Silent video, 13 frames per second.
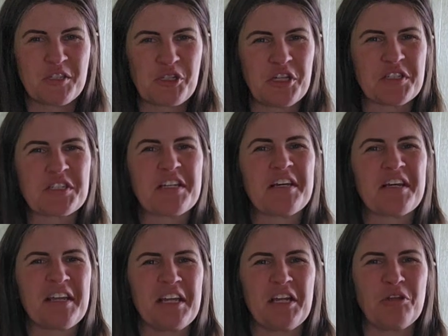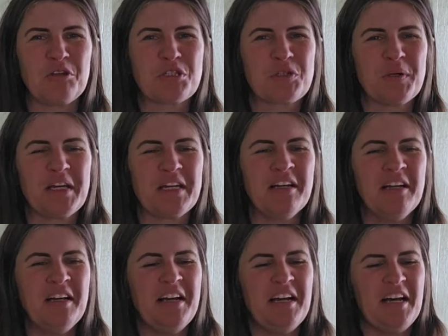just getting used to it.
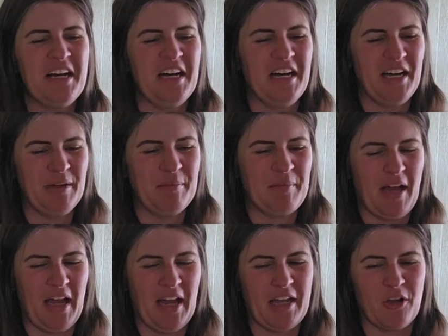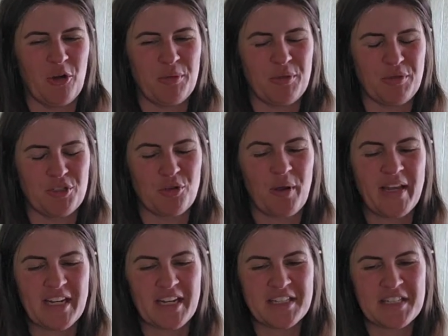I hope you enjoyed
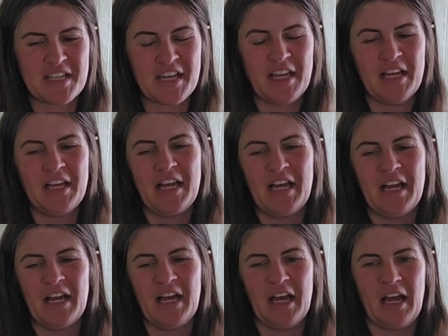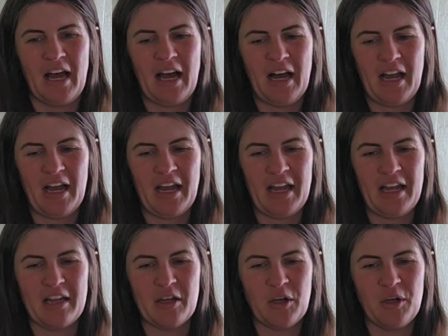it.
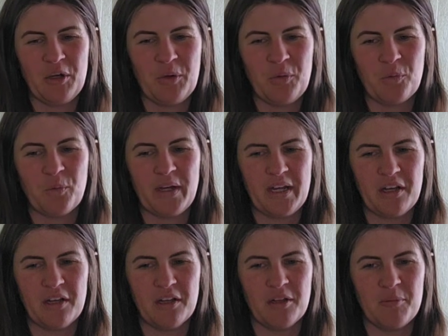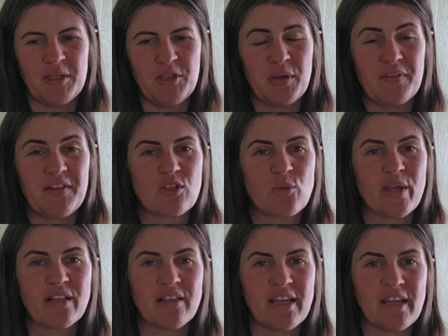I will be doing these
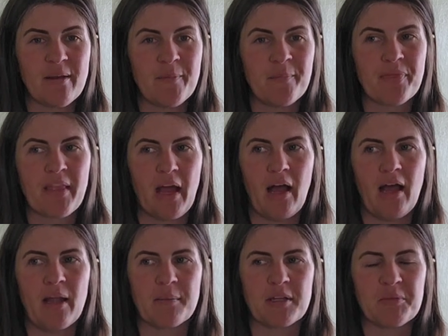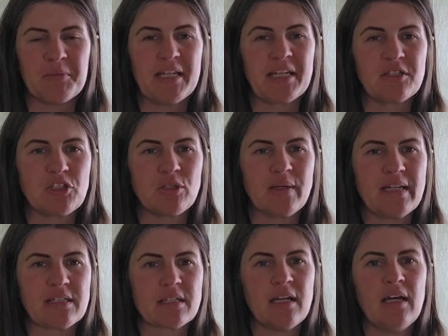weekly. I'm committing to
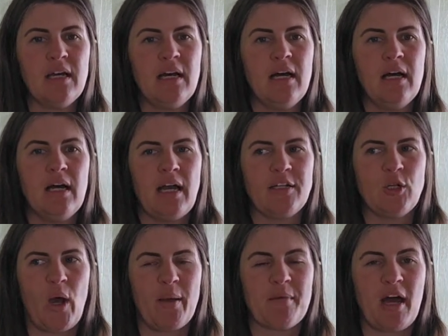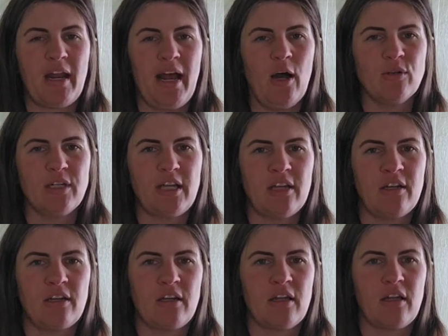it. I know I'm not out
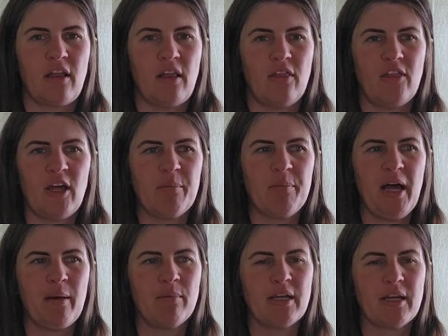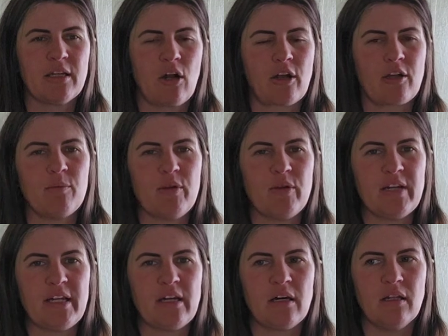in the public in our
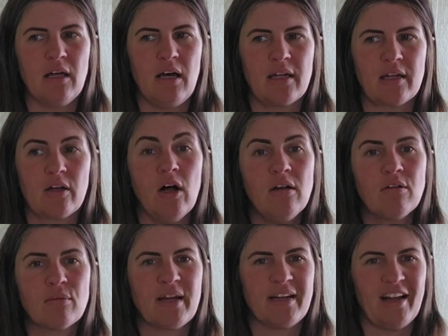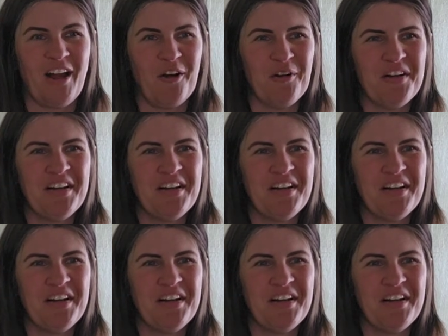community a lot at all right now